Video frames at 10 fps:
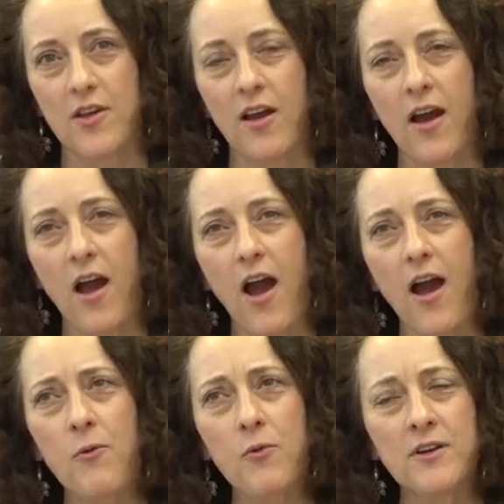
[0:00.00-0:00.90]

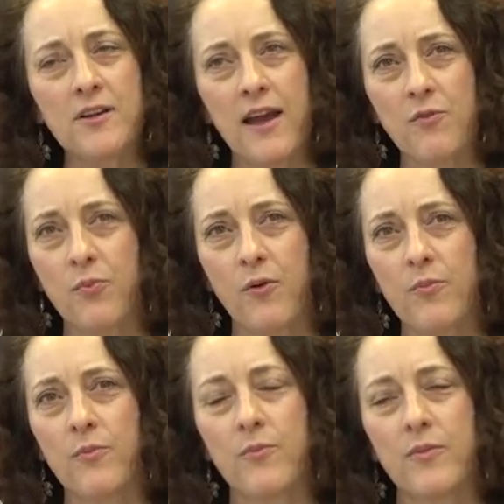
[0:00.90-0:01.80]
I wouldn't have a
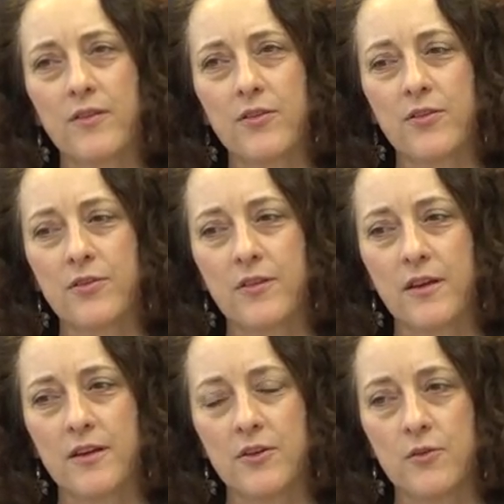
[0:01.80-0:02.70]
problem with
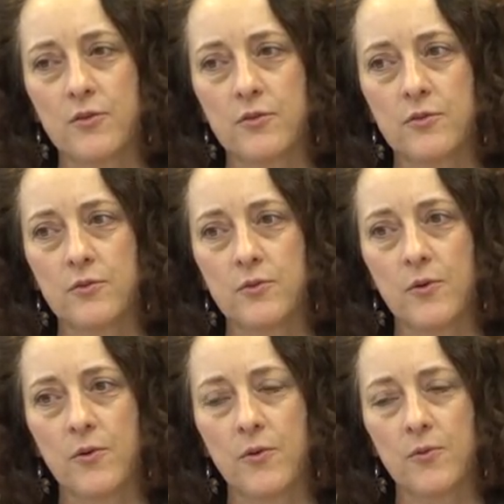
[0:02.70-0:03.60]
you
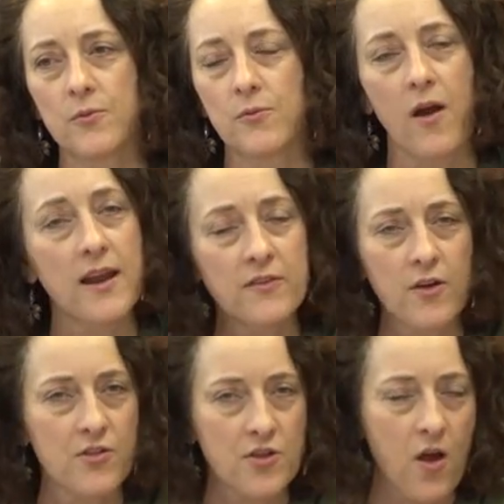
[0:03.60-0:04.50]
writing
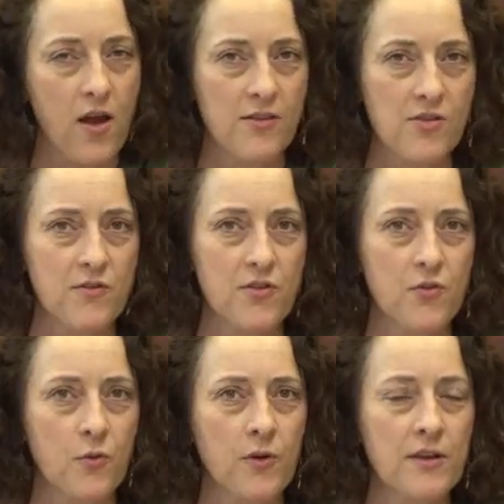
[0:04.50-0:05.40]
those kinds of
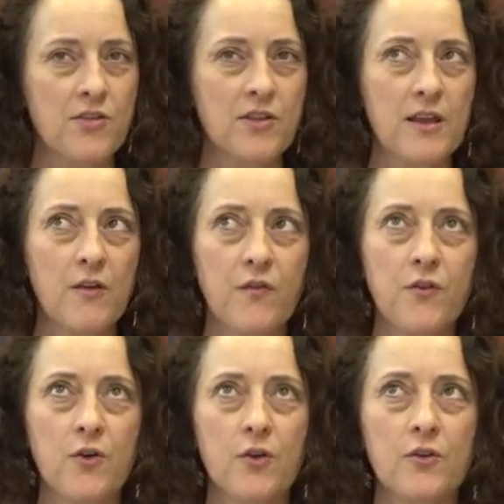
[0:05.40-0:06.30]
stories if
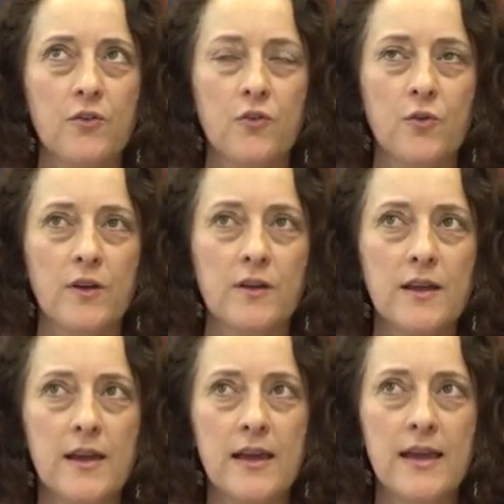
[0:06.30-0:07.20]
you can do it
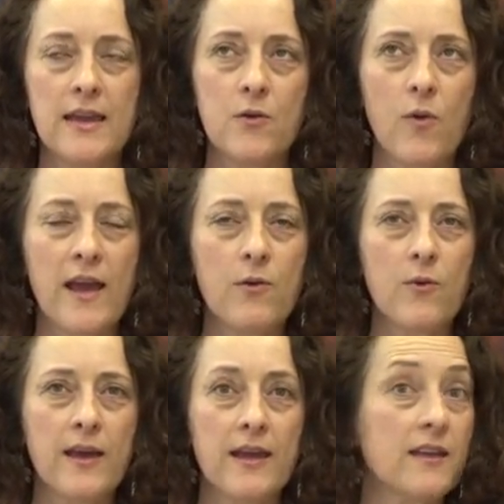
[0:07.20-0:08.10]
in a way
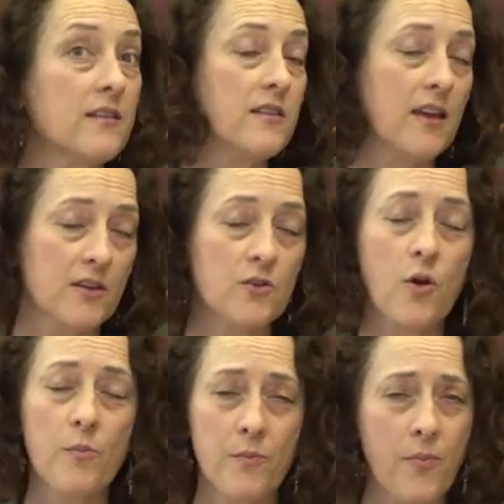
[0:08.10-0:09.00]
where, yeah, you're
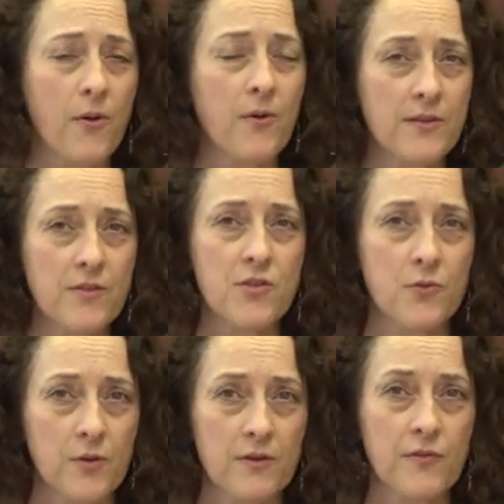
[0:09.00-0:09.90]
not borrowing the story